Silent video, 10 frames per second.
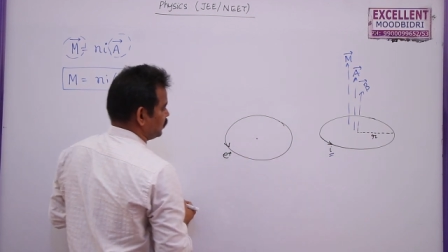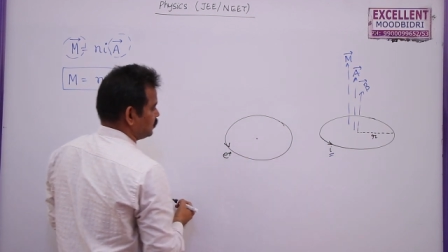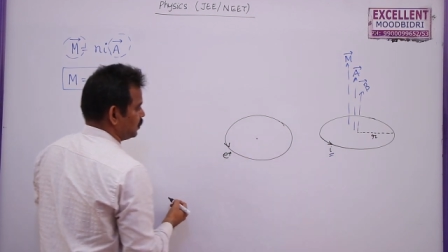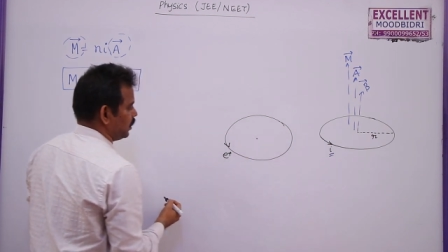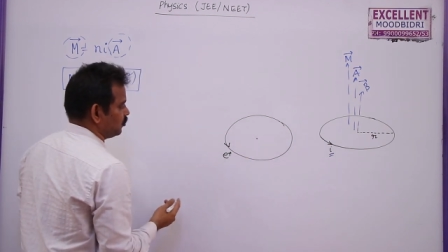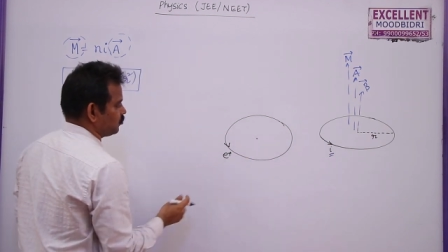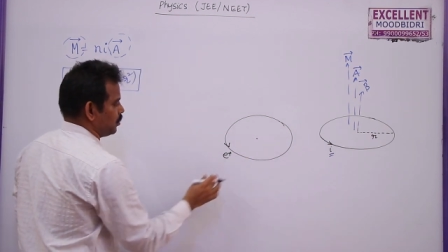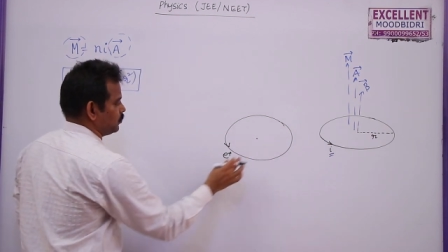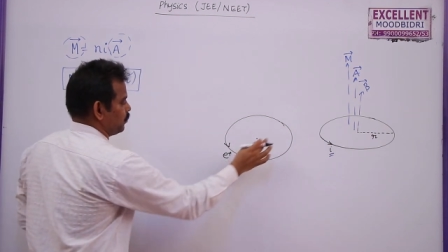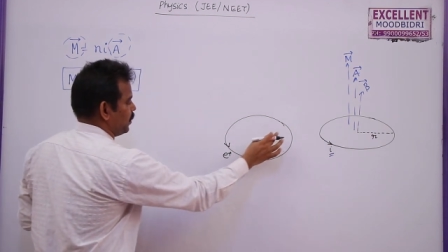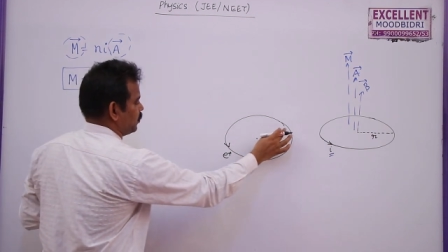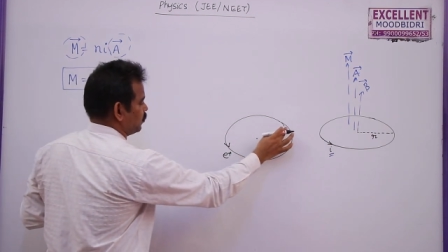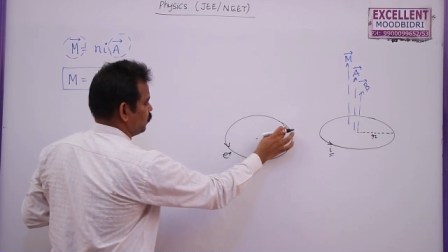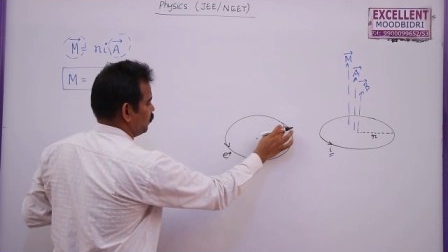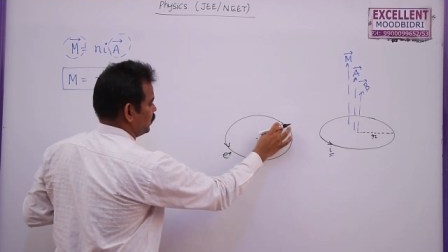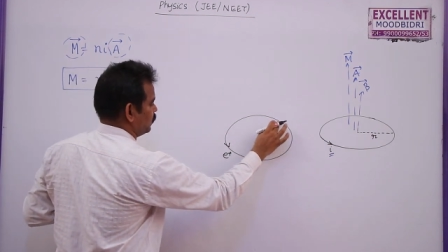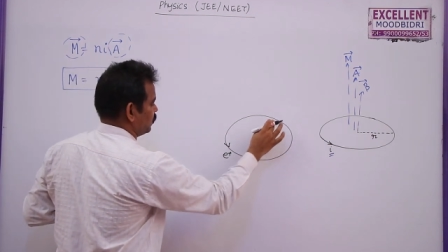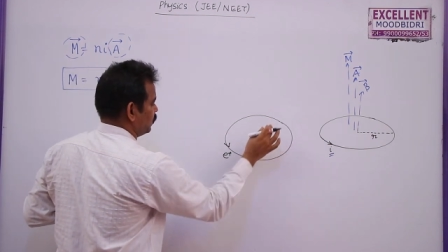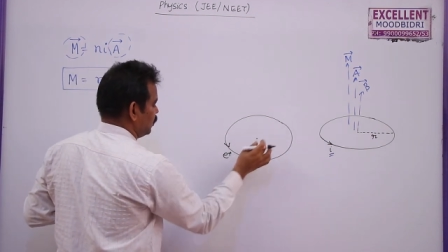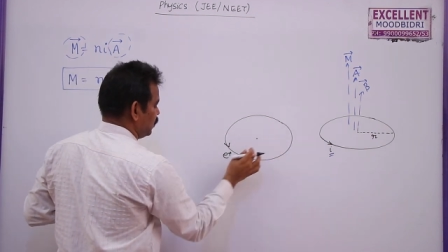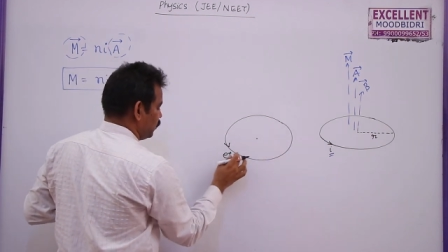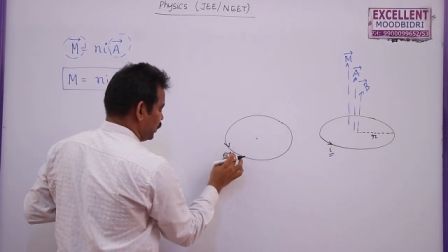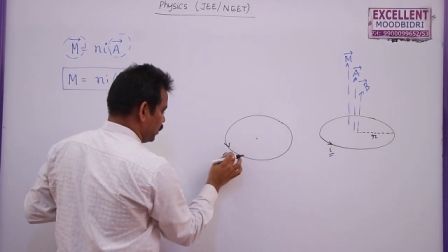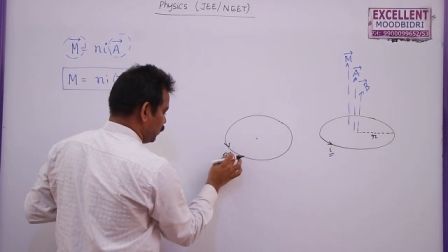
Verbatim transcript: is the direction of the magnetic moment? Whenever